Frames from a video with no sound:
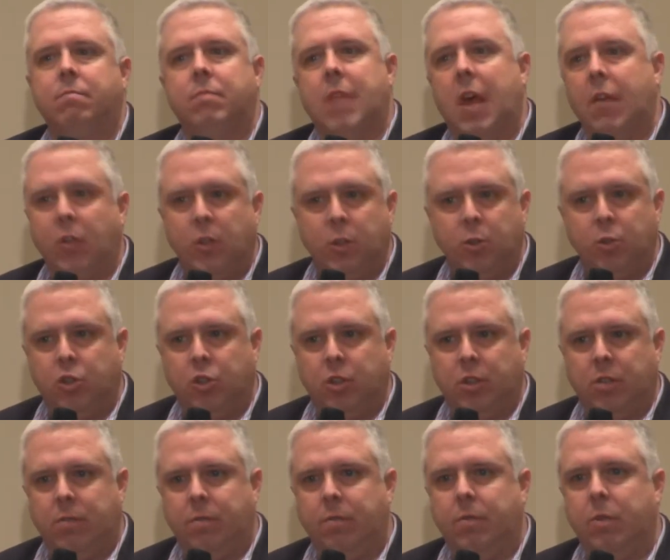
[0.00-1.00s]

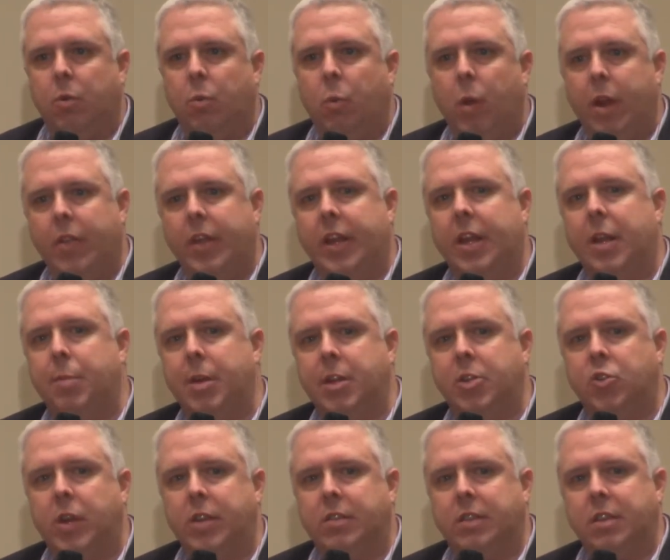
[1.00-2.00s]
evolution? Or when are they going to be
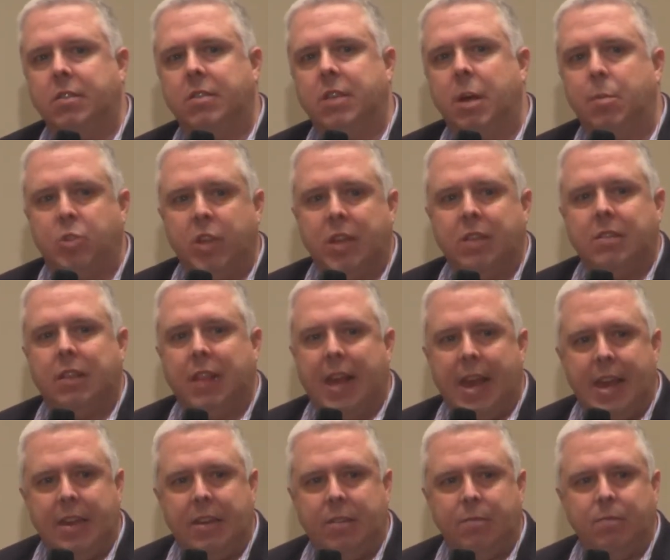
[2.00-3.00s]
addressing subjects
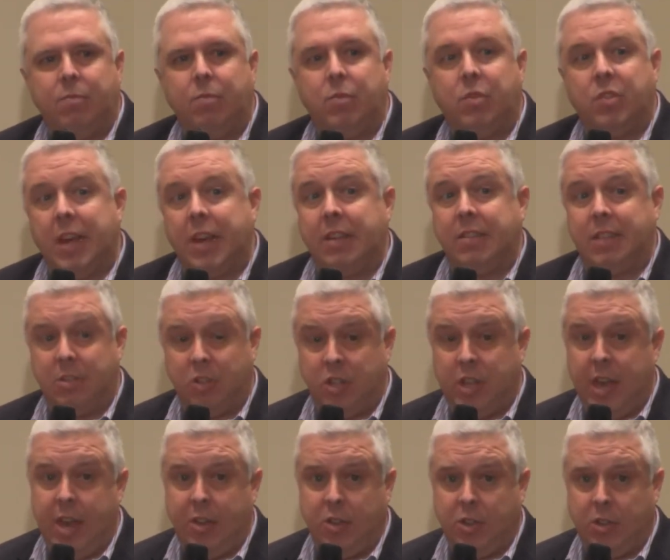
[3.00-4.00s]
like sex
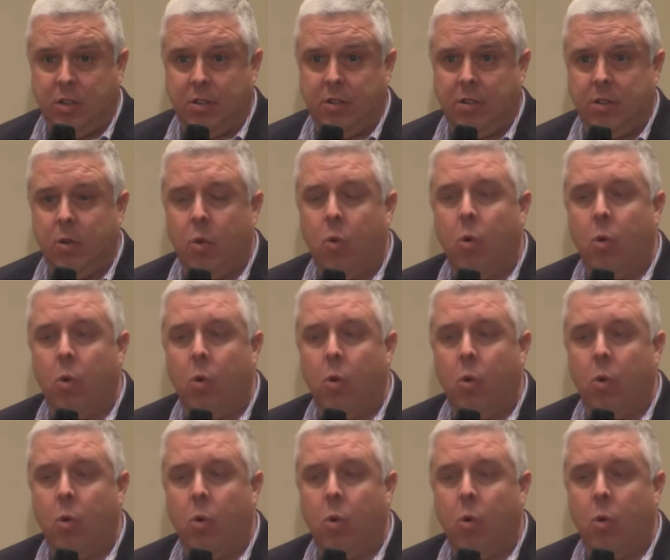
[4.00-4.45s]
education?